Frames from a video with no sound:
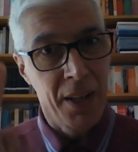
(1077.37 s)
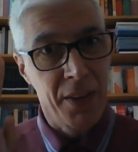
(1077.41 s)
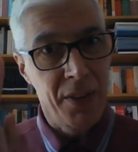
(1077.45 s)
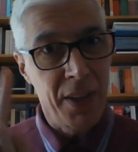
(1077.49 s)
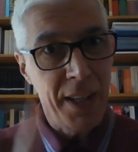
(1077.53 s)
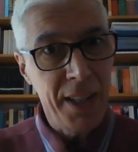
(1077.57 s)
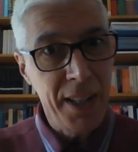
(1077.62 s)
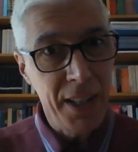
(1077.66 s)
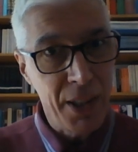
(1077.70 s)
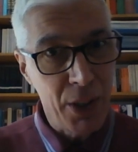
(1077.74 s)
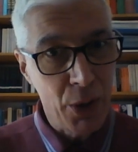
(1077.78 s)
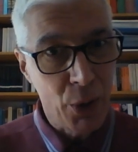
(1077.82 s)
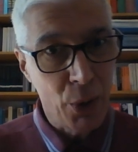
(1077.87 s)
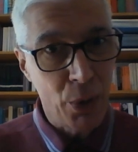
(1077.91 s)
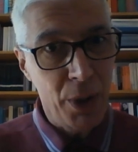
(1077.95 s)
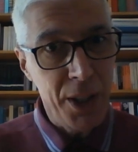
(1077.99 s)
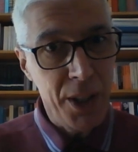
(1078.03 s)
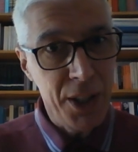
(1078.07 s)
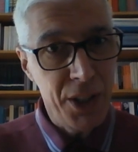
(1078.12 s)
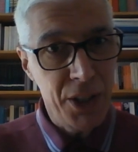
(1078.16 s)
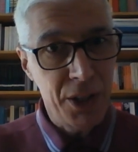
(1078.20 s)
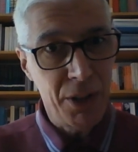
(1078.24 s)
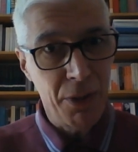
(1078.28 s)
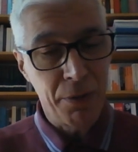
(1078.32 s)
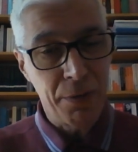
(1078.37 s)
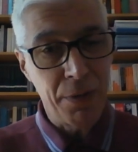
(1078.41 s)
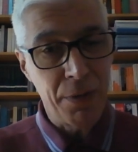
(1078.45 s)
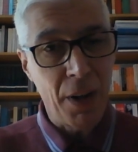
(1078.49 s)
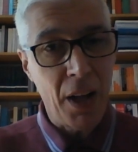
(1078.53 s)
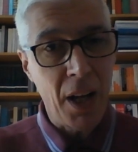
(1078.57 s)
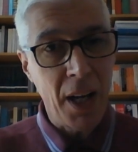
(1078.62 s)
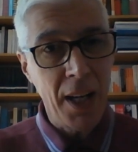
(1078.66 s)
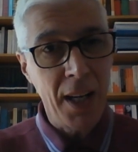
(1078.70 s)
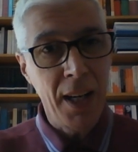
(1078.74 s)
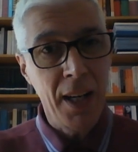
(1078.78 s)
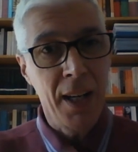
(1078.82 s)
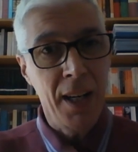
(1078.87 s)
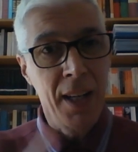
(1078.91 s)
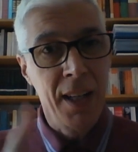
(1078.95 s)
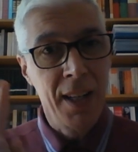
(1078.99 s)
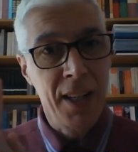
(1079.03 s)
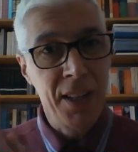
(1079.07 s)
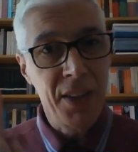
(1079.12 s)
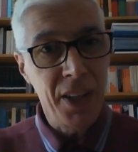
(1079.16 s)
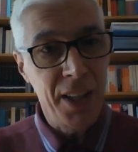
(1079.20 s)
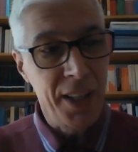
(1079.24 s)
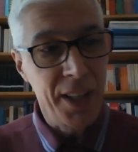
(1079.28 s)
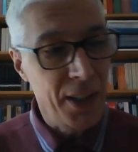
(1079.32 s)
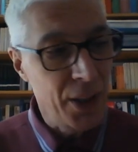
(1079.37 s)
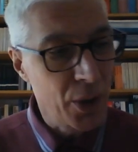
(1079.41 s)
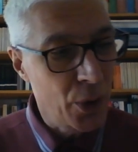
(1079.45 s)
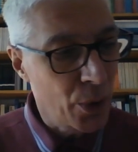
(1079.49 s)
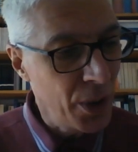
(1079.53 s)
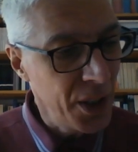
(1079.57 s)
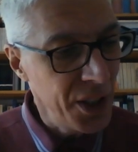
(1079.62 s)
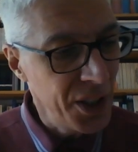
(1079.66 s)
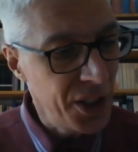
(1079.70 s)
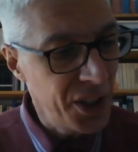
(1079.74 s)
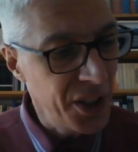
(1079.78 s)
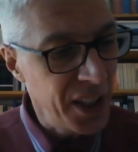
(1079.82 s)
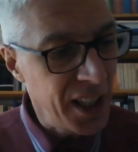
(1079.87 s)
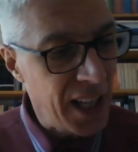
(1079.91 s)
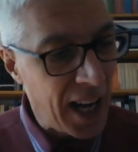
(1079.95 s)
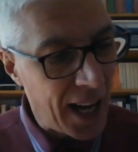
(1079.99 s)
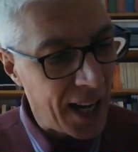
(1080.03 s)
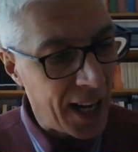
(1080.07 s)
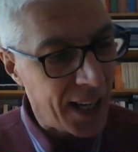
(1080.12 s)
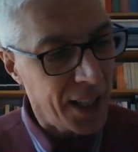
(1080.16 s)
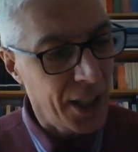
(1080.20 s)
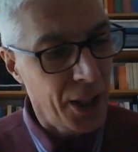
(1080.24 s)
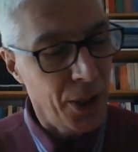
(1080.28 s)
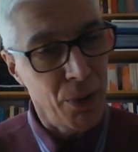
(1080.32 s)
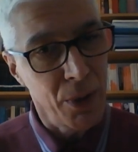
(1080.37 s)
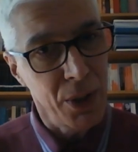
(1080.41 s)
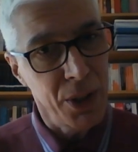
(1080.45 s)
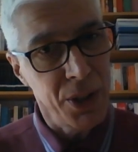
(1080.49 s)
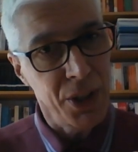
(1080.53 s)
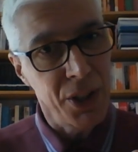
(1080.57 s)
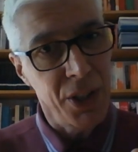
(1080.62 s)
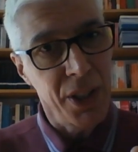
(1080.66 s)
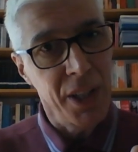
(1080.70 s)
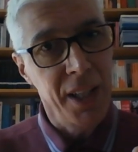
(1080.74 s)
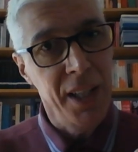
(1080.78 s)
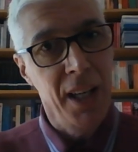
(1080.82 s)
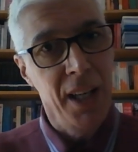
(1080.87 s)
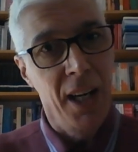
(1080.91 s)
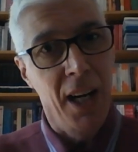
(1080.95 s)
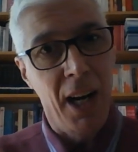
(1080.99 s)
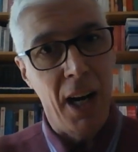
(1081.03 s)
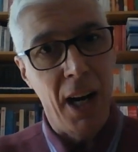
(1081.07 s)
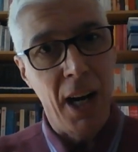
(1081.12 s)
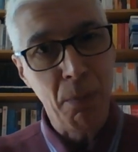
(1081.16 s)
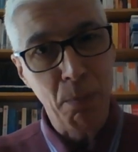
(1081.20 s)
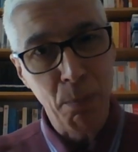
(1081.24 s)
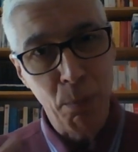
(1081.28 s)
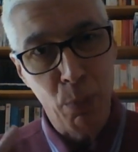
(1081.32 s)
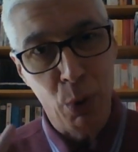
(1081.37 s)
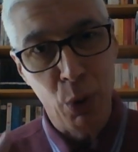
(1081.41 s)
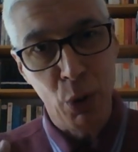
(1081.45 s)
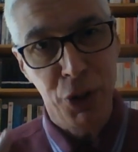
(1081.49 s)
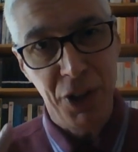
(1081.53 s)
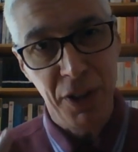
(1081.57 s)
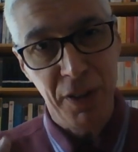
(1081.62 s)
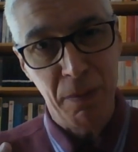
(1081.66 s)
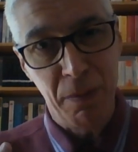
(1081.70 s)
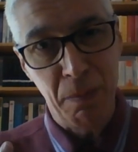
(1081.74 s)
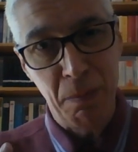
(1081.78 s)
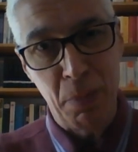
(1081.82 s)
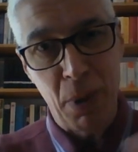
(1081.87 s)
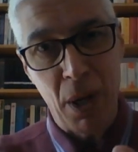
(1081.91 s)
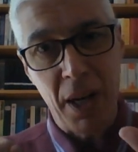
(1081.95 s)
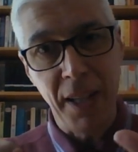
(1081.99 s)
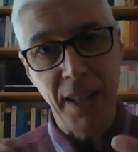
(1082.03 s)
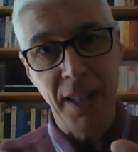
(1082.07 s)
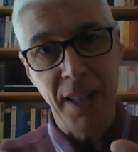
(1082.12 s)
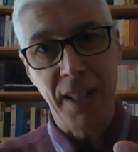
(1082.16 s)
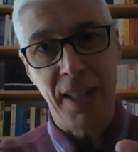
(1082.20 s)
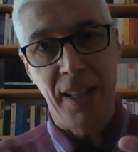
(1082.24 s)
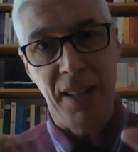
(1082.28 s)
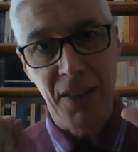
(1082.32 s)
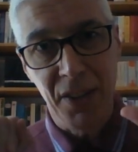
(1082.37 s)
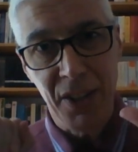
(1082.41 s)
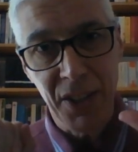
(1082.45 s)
They increase the fire, they increase the accuracy and push of pike.